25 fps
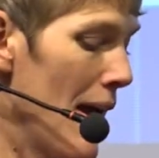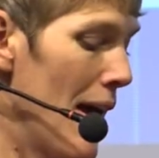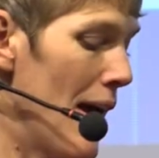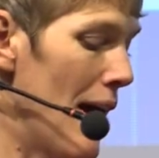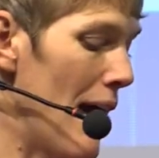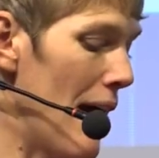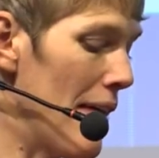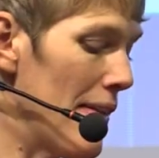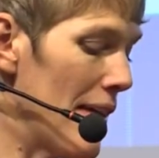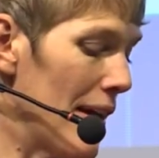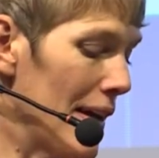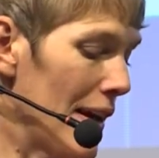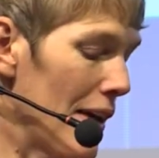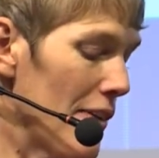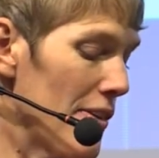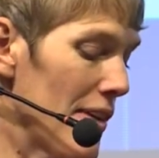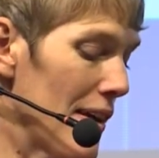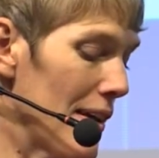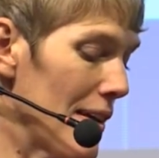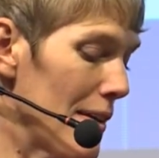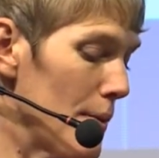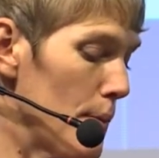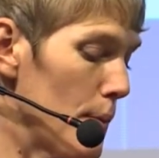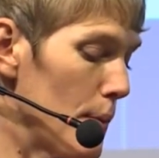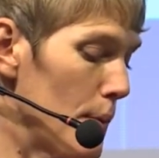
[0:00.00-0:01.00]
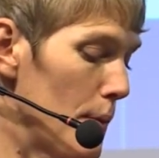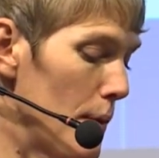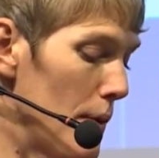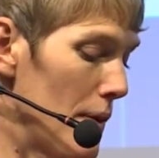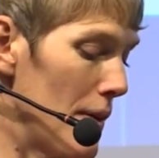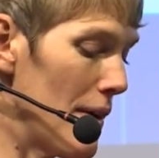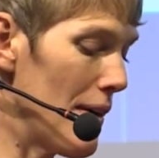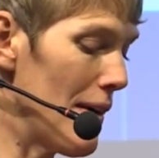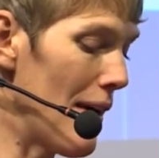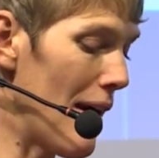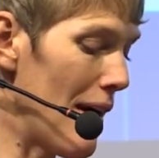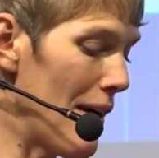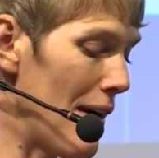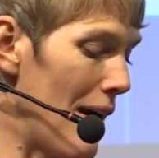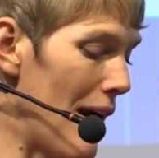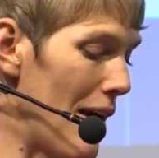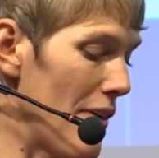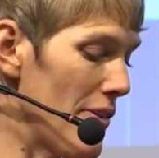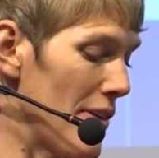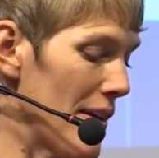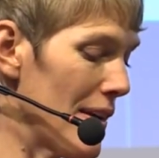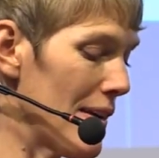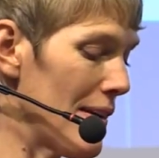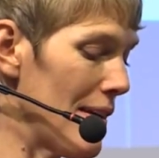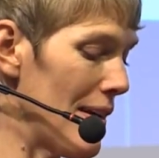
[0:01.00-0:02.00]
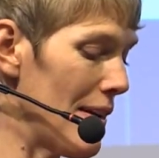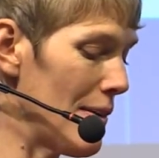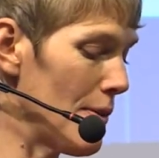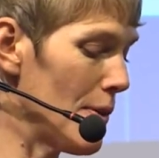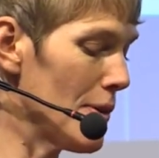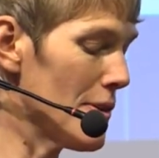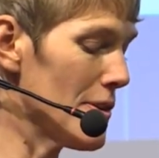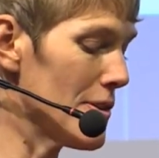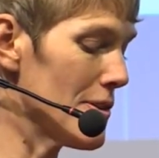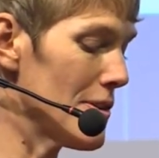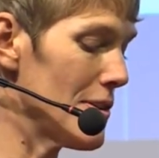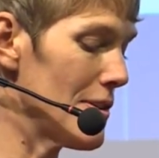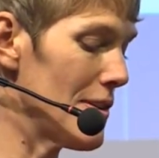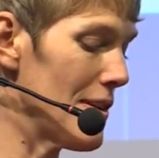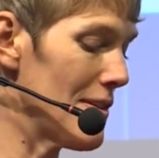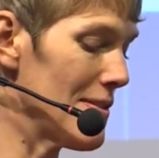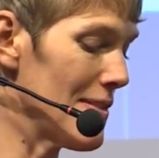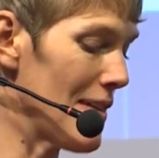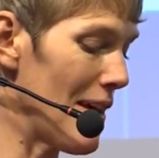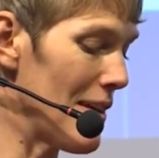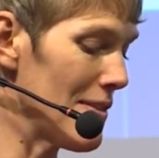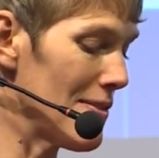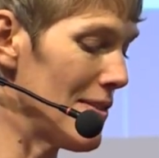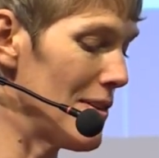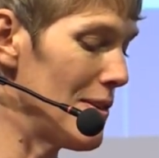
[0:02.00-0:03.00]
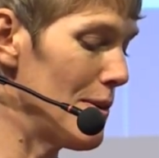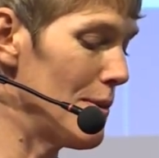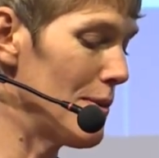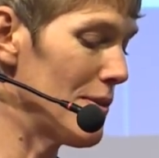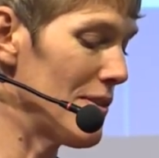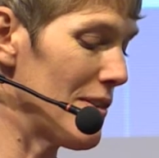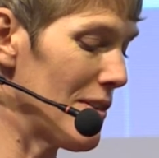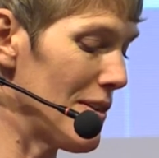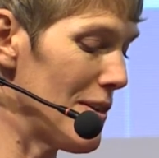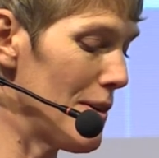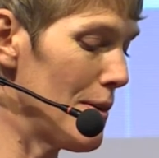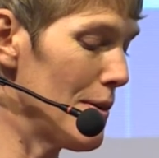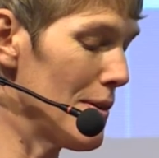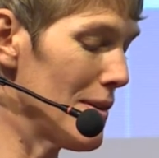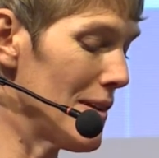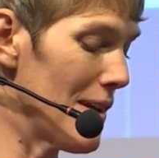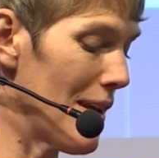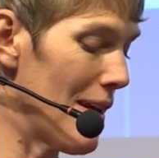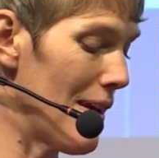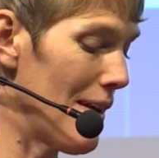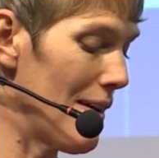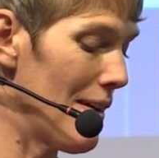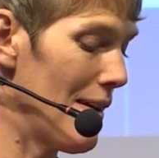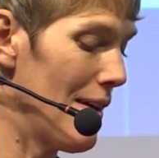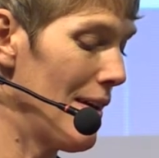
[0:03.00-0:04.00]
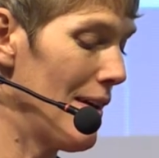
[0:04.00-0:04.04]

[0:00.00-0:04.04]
And then I think in order to discuss the UN security